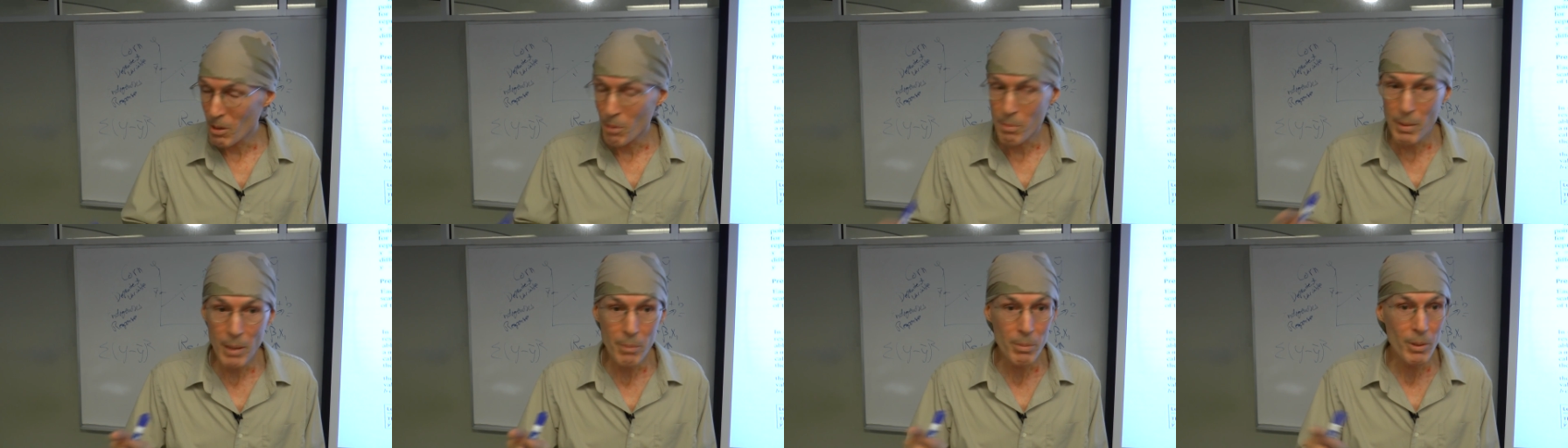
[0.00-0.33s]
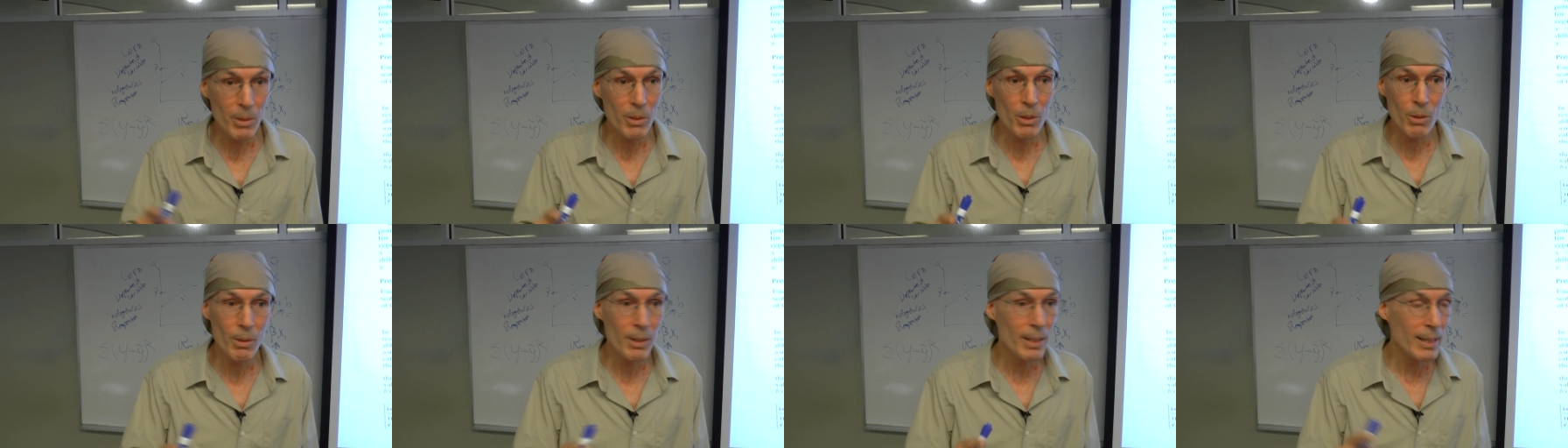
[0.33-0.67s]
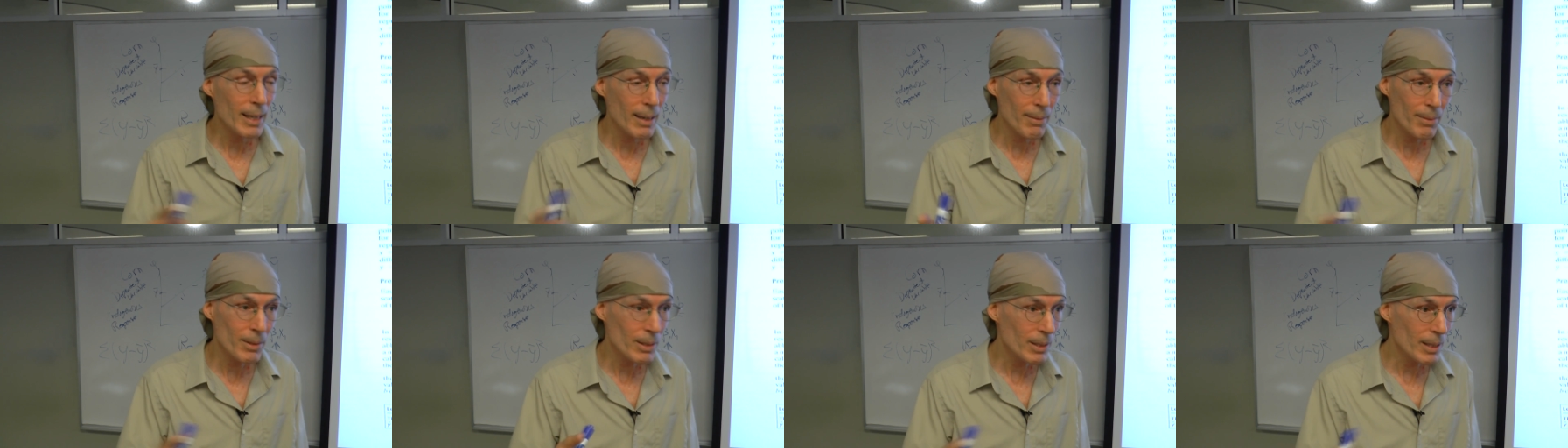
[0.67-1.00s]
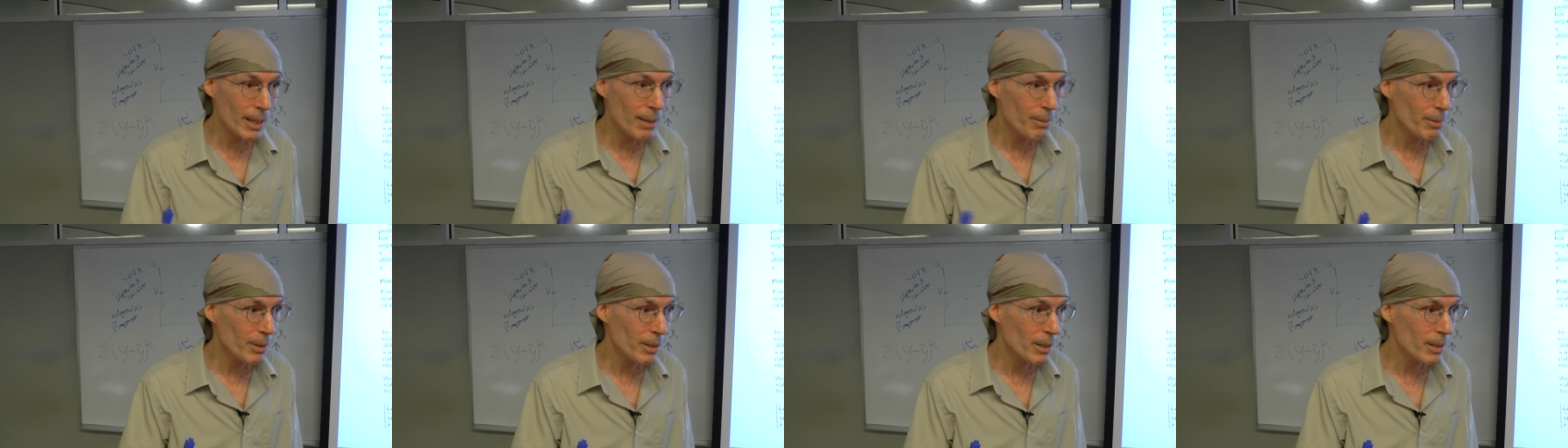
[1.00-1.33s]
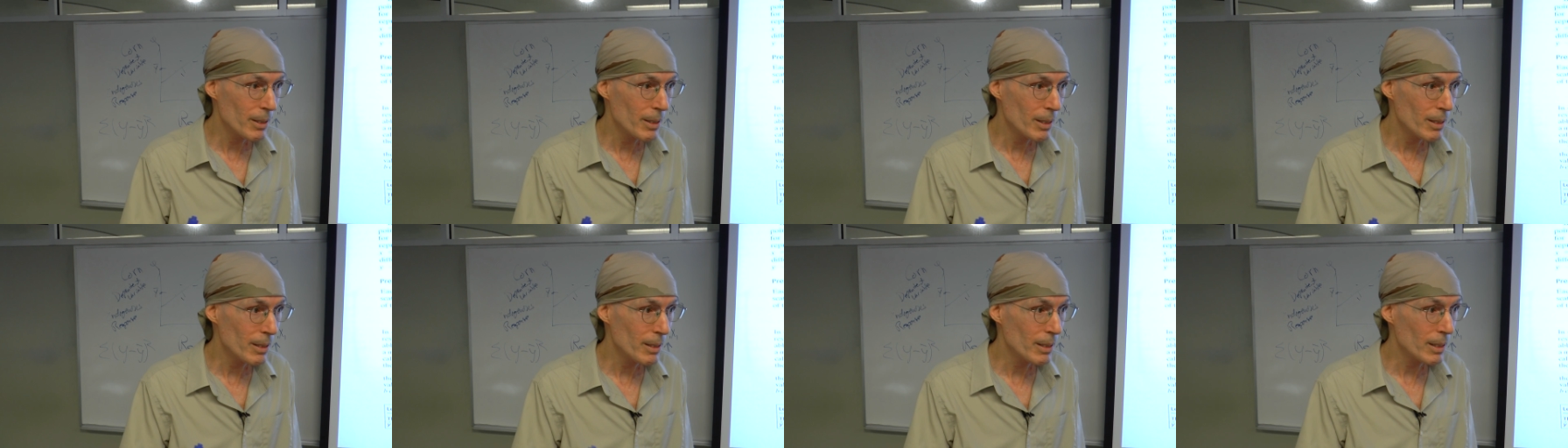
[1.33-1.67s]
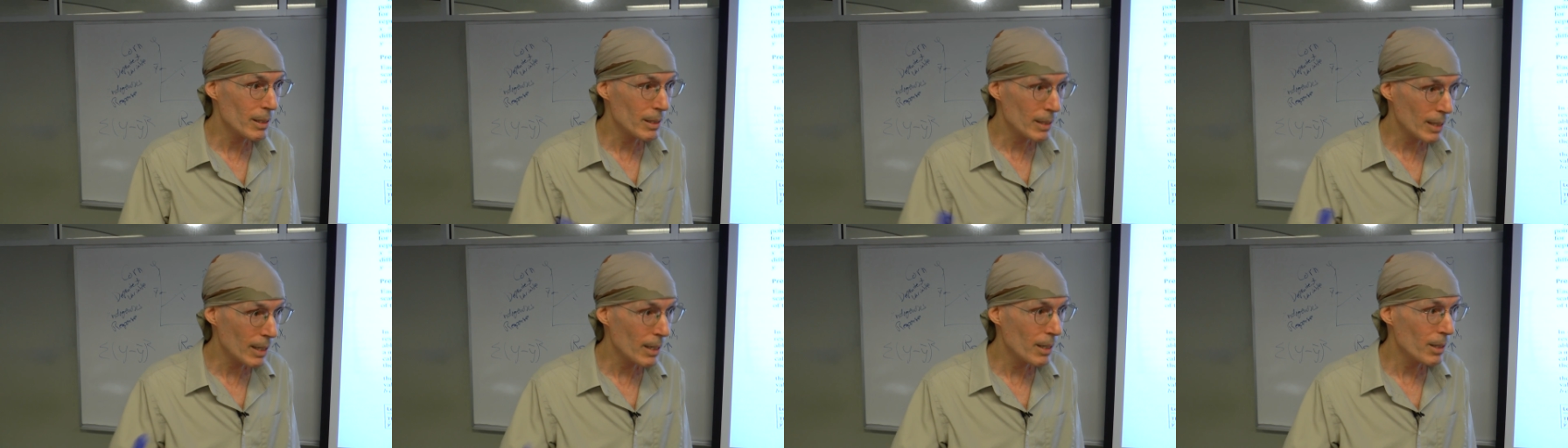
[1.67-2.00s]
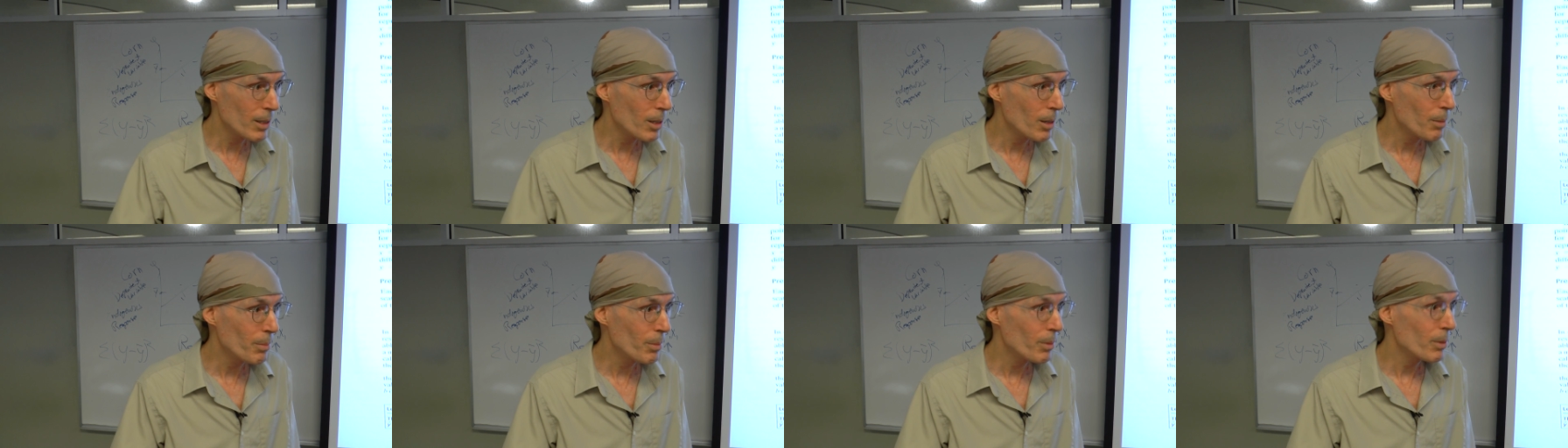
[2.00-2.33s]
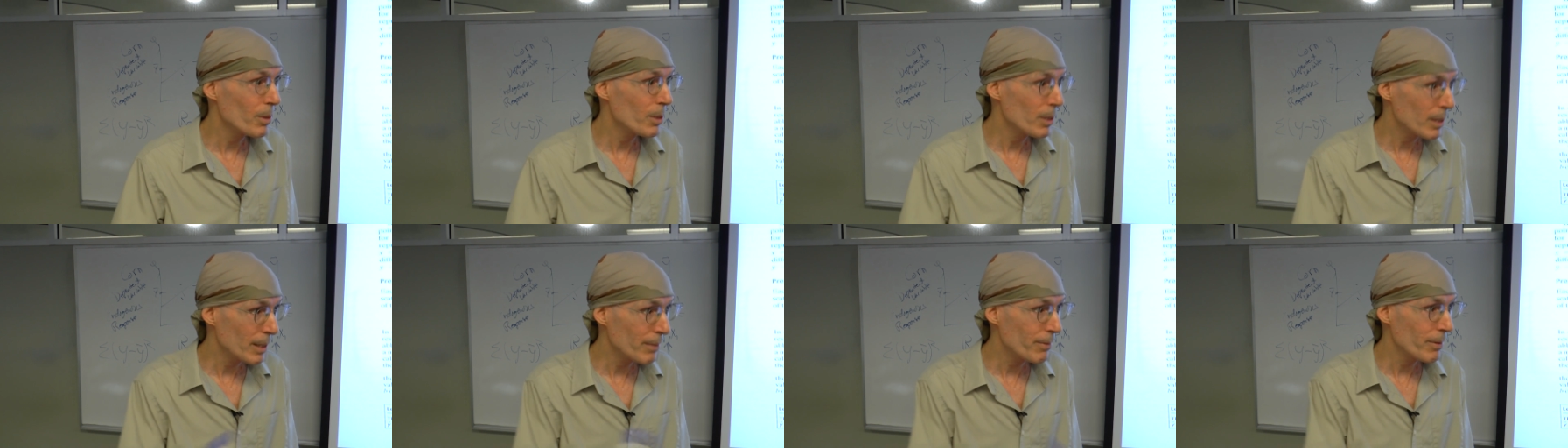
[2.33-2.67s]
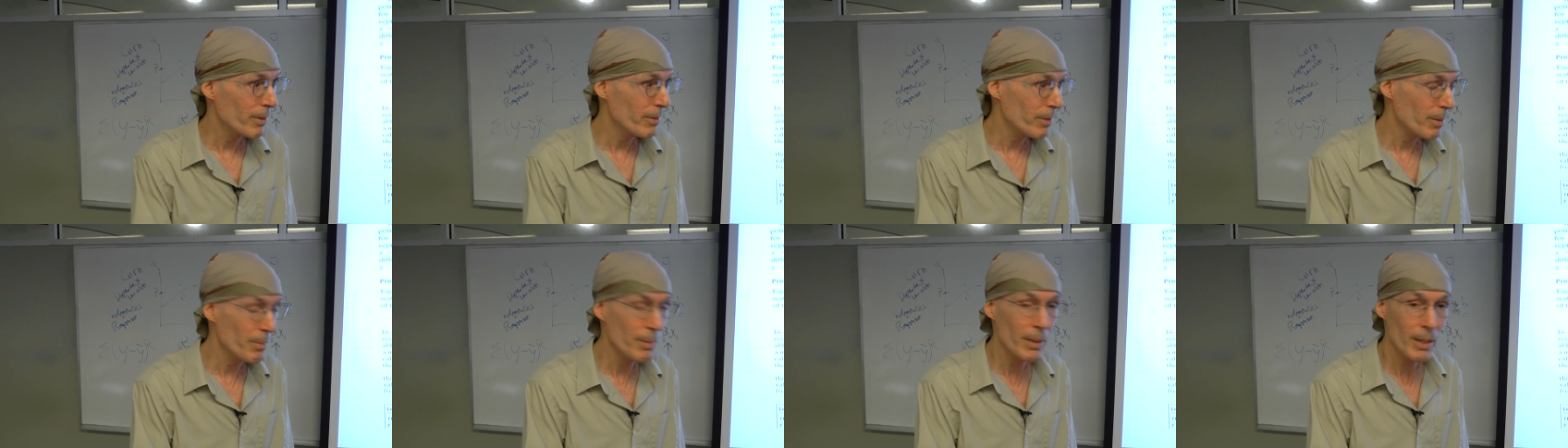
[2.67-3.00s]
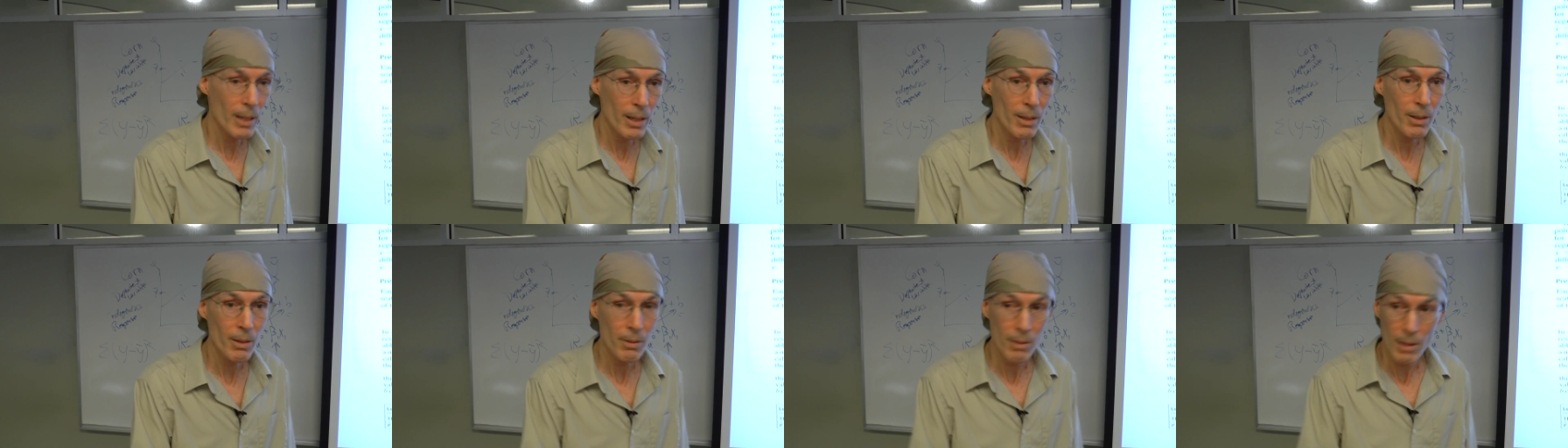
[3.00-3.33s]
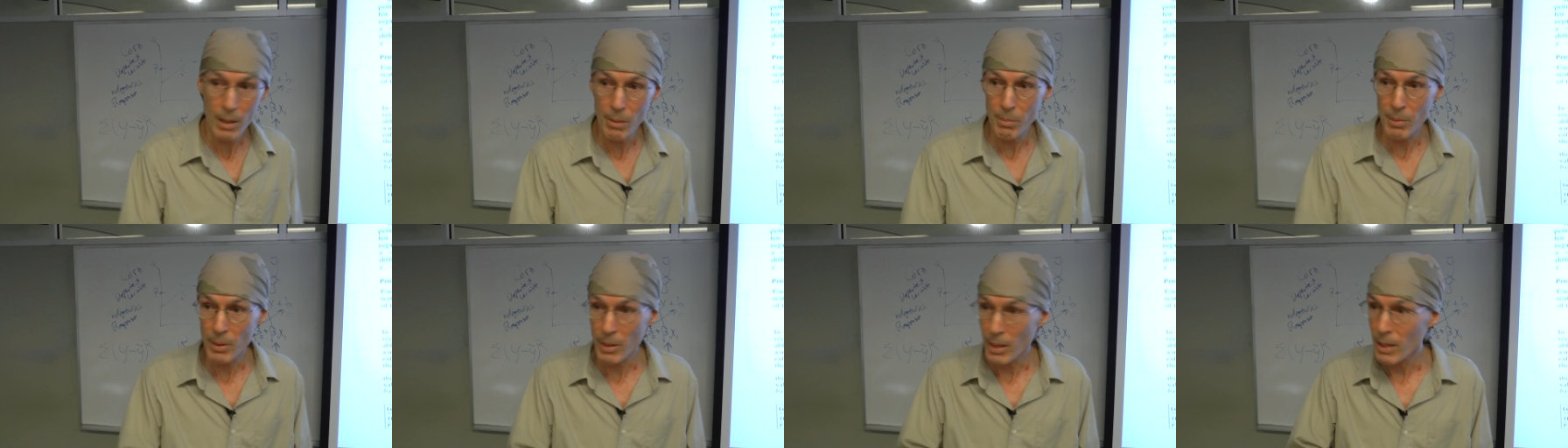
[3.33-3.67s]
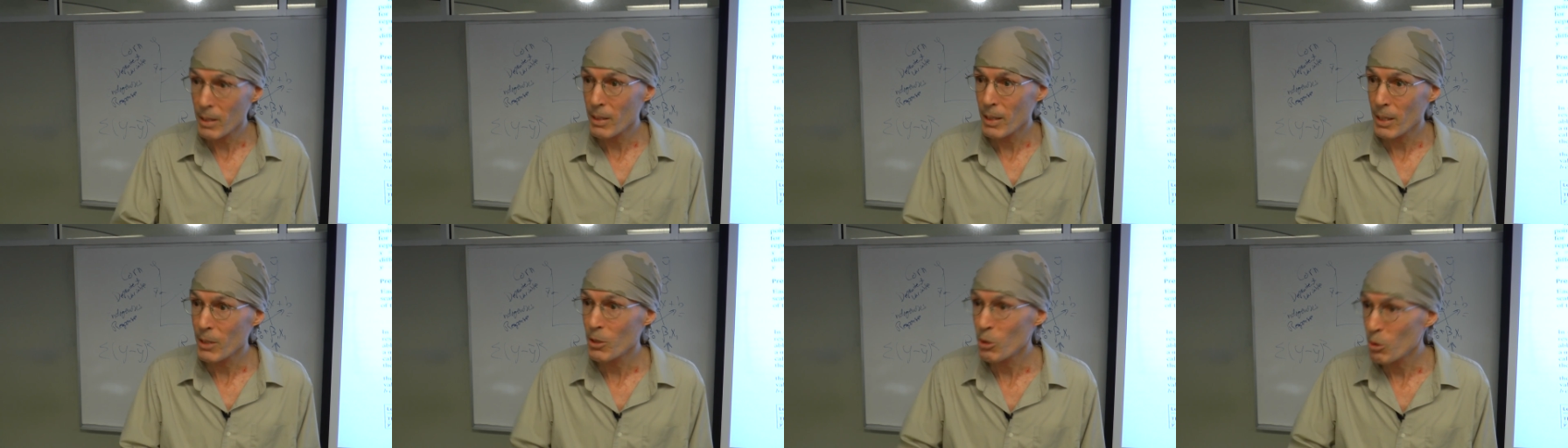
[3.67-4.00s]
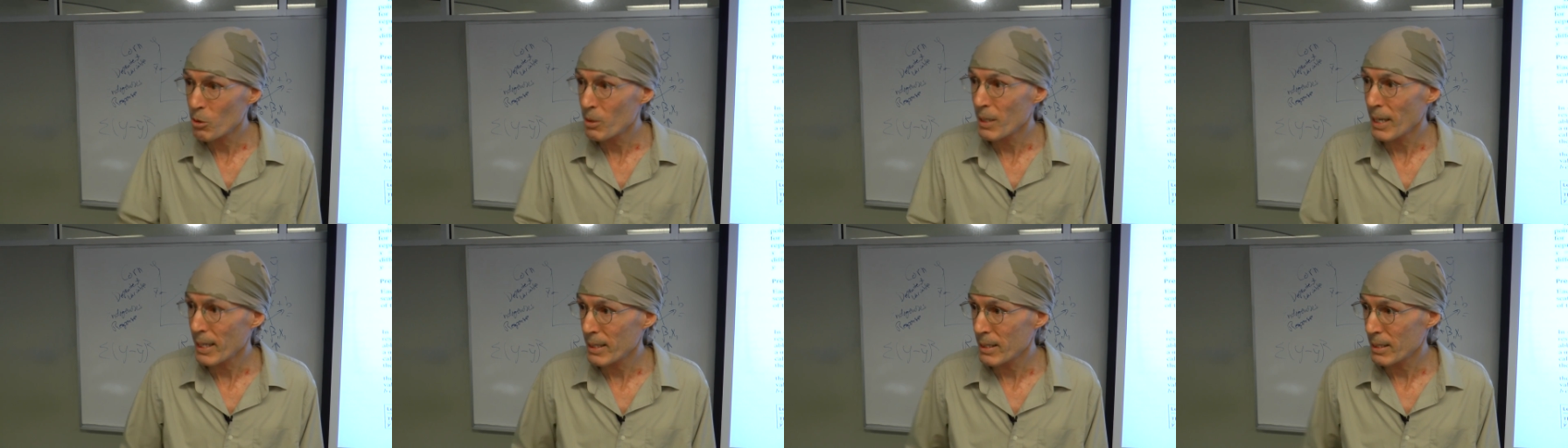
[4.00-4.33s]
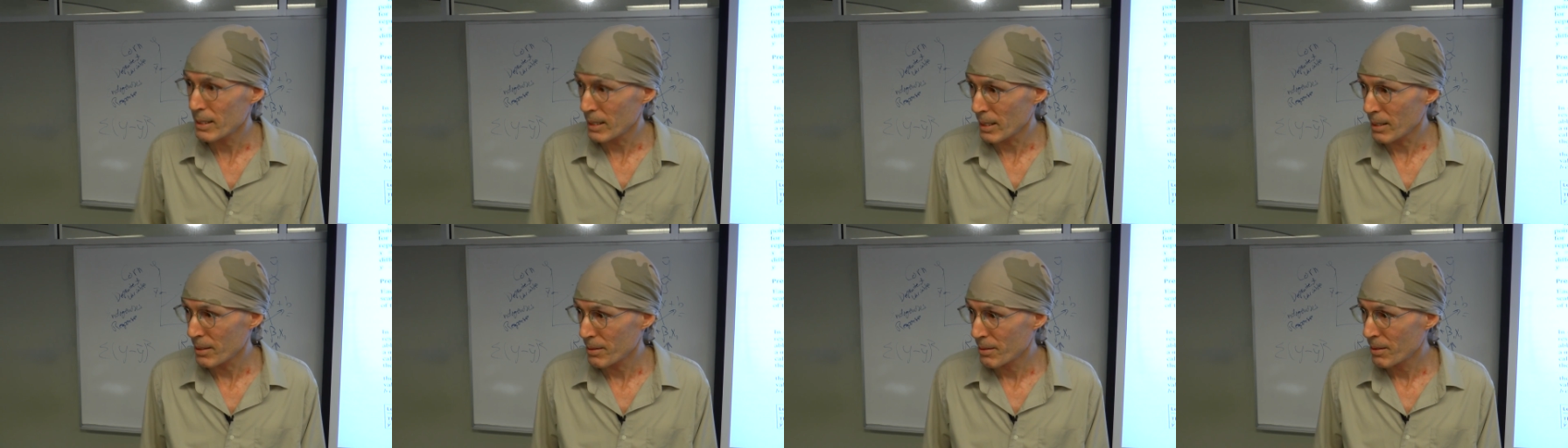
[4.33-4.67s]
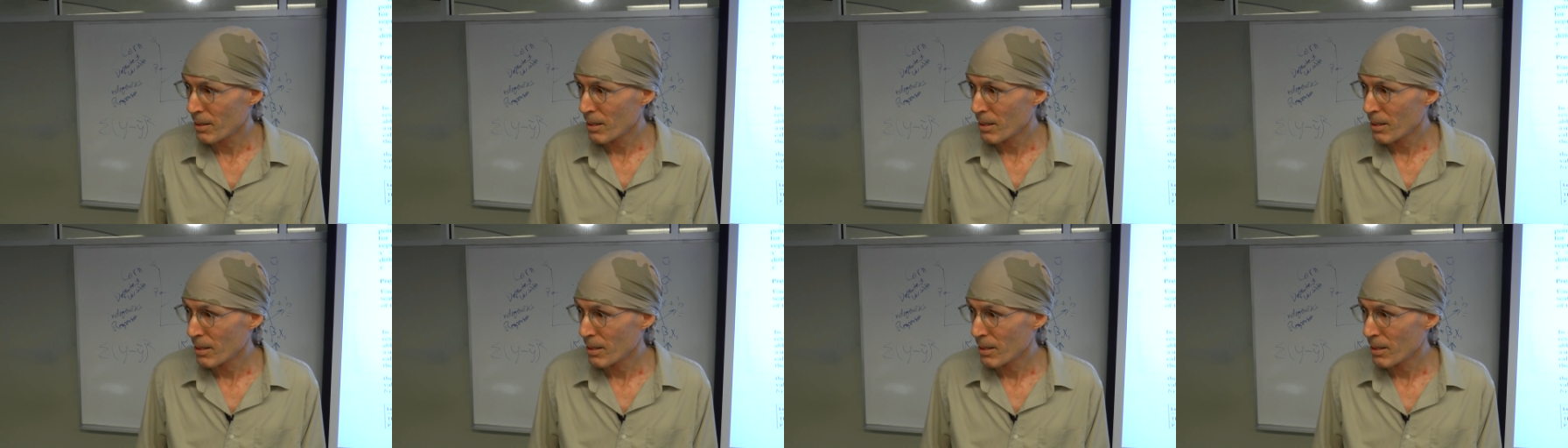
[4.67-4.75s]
remember you can never say with statistics that a number is different from another number unless you test it.